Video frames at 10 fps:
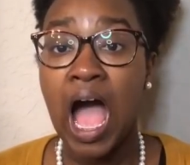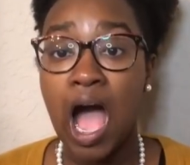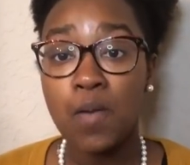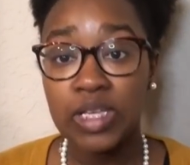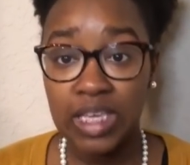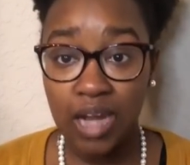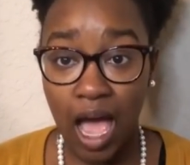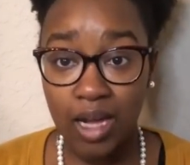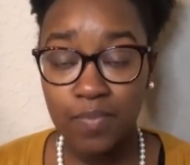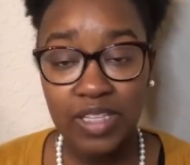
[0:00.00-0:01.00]
I would get
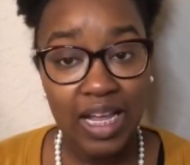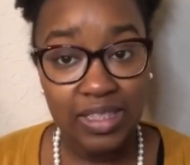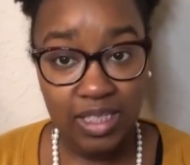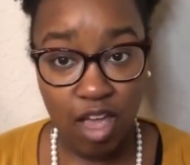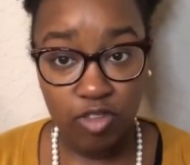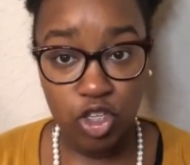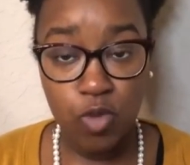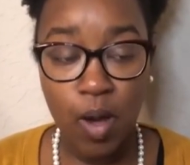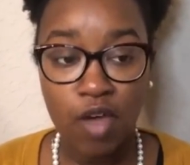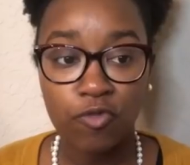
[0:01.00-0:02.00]
items that I didn't have a
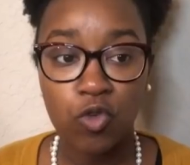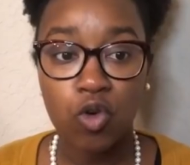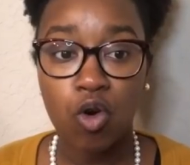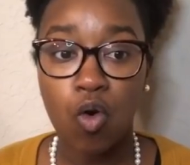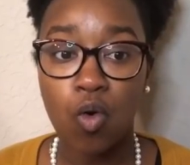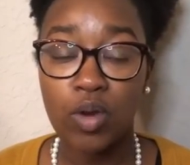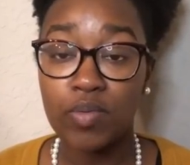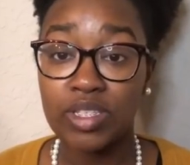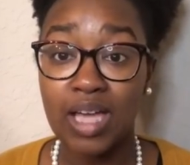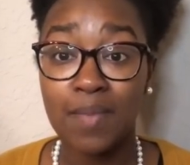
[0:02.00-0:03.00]
coupon for, or when it
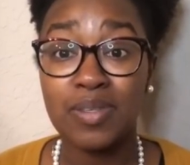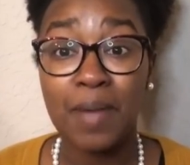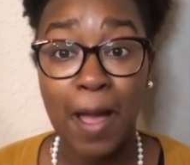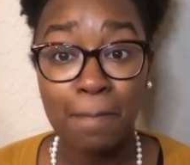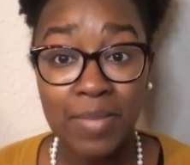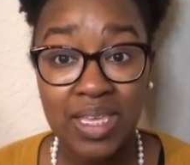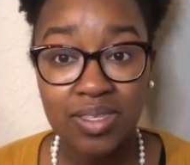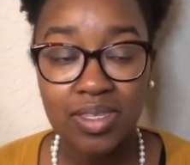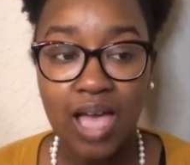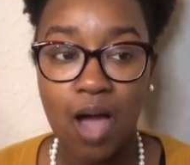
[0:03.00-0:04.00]
was time to buy meats,